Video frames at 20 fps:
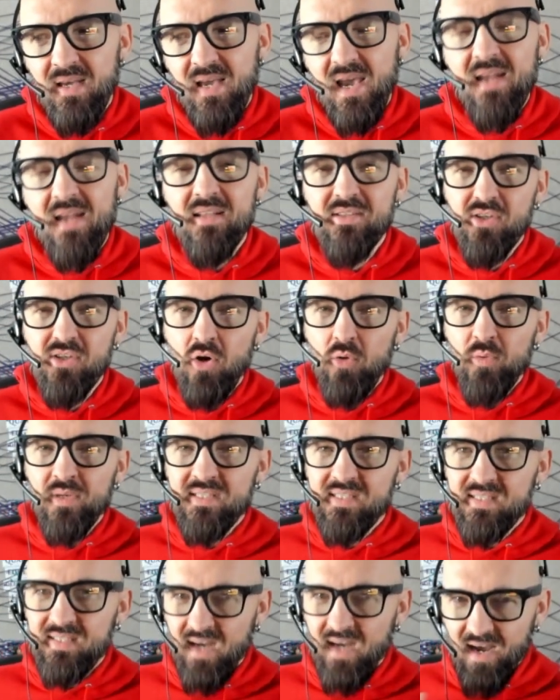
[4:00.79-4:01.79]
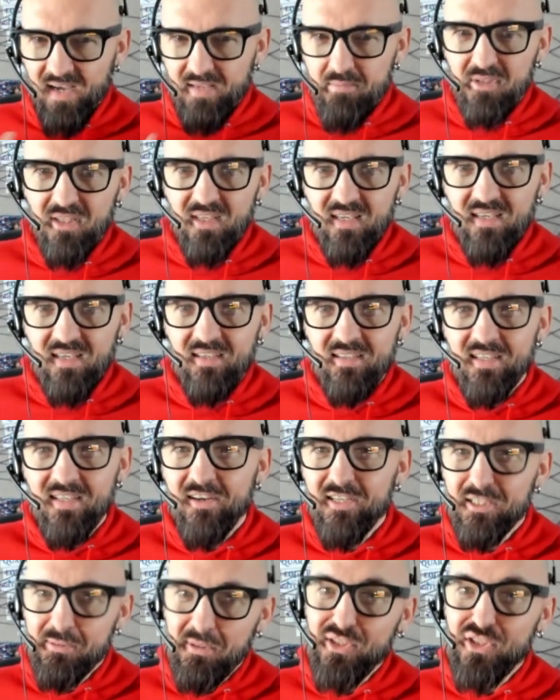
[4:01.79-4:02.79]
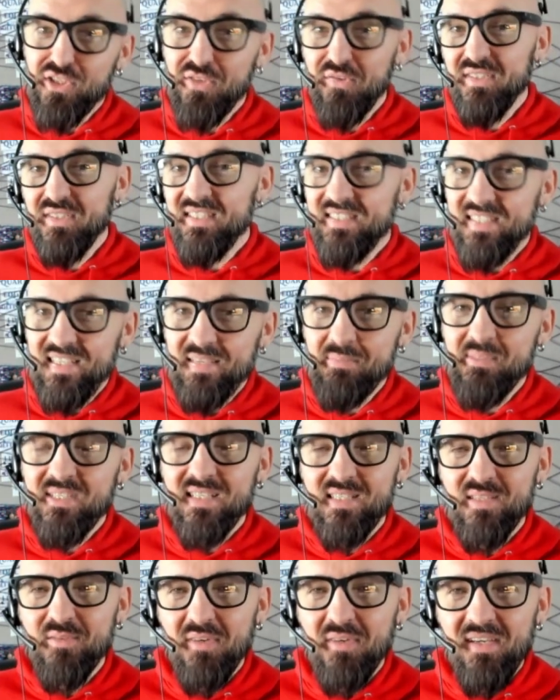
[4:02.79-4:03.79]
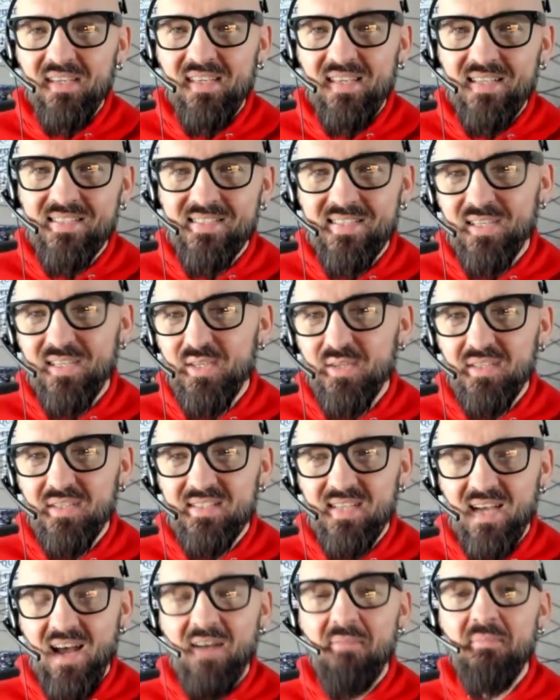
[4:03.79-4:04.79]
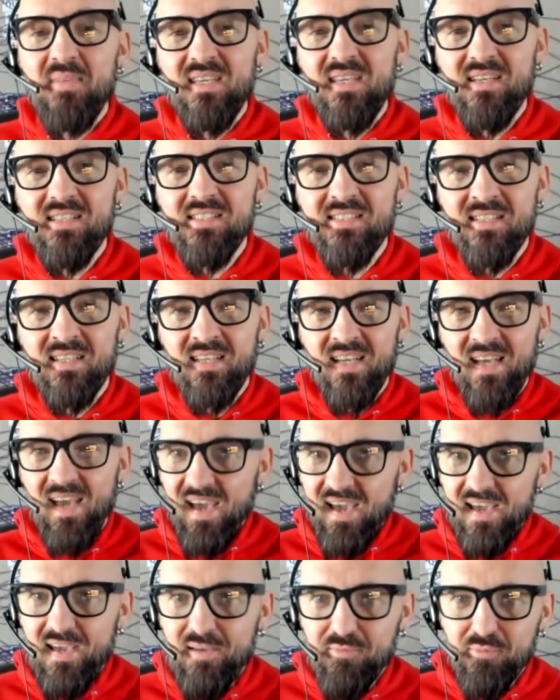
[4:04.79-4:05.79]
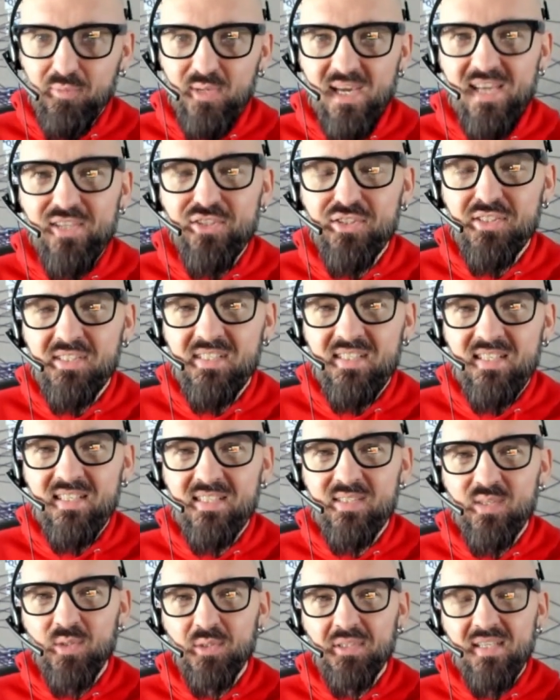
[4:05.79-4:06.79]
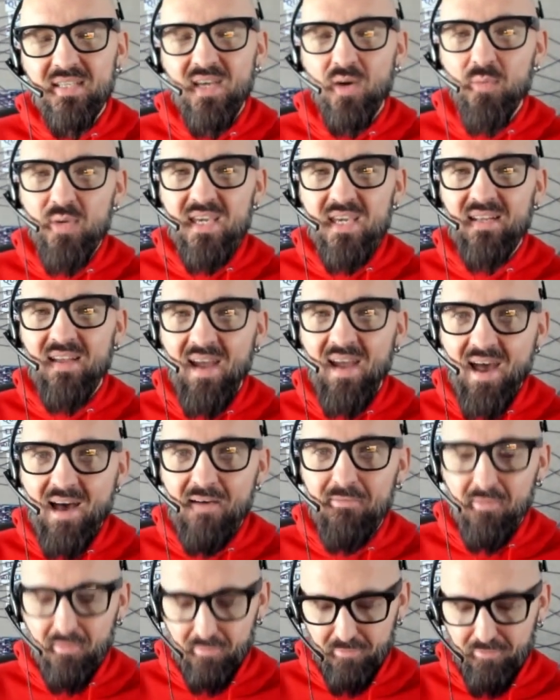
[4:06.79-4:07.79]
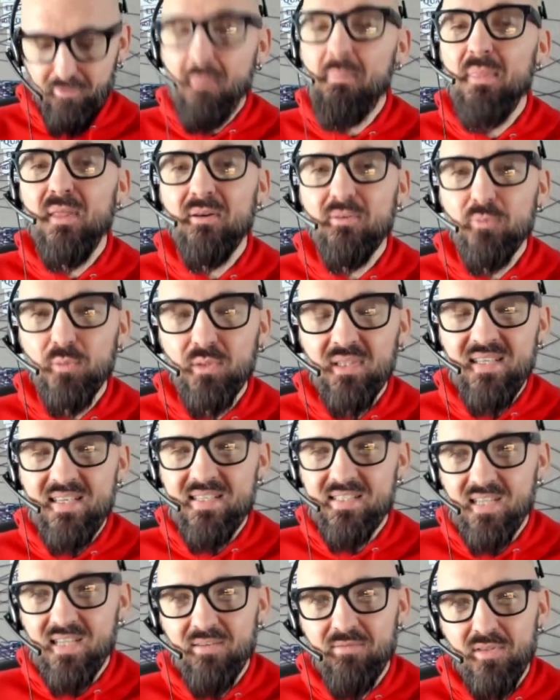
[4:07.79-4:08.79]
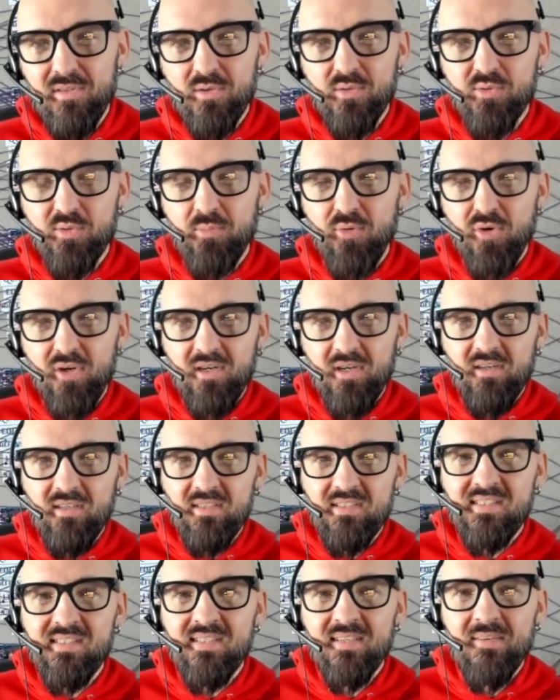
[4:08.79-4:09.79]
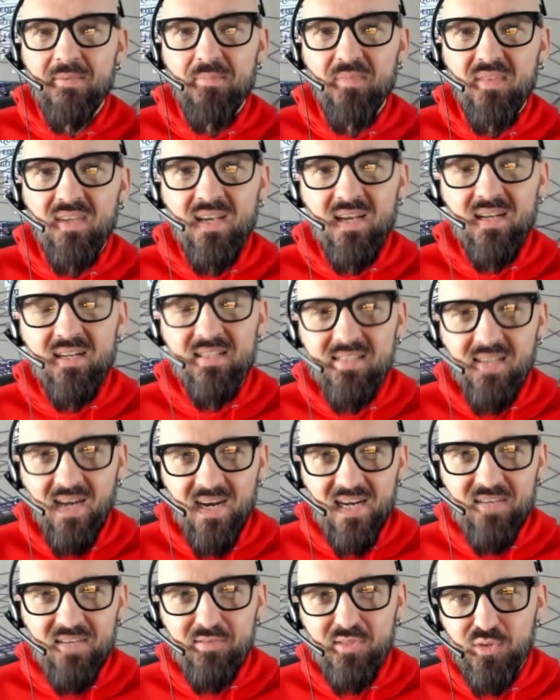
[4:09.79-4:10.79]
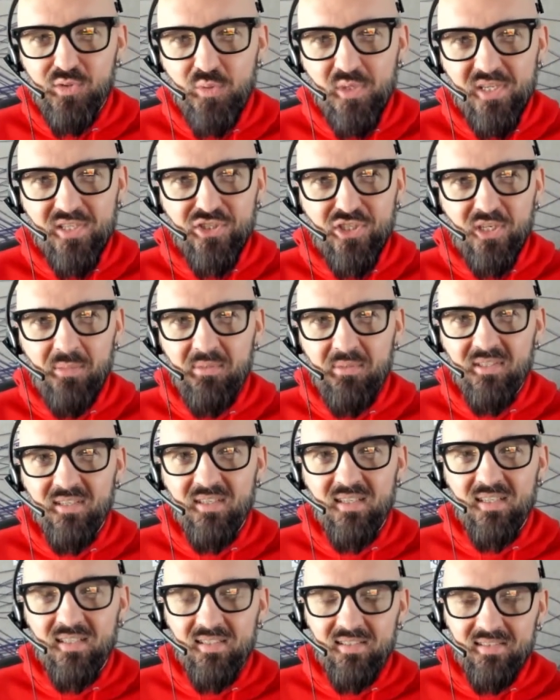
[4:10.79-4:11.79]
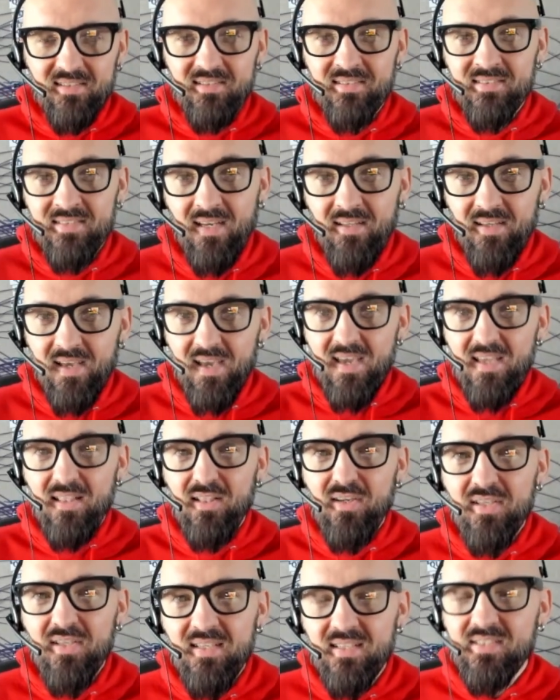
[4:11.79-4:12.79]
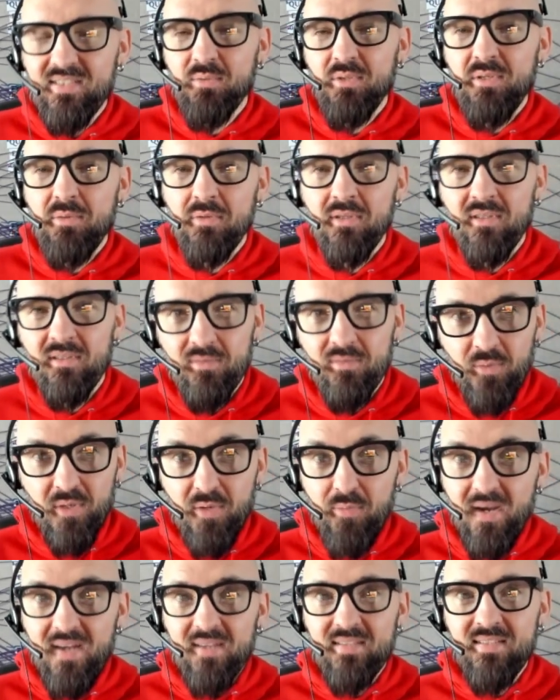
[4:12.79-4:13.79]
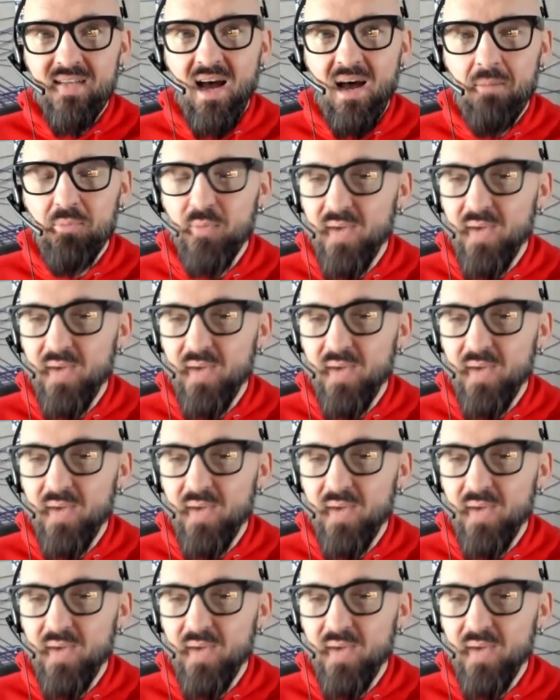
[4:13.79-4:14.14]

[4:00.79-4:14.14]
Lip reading: And it's always timely, especially for the teams like the Vikings that are near the top because, hey, free agency is only a week and a half from the release of those report cards. And it's kind of a sweet chip to tell, hey, look at this. We ranked top.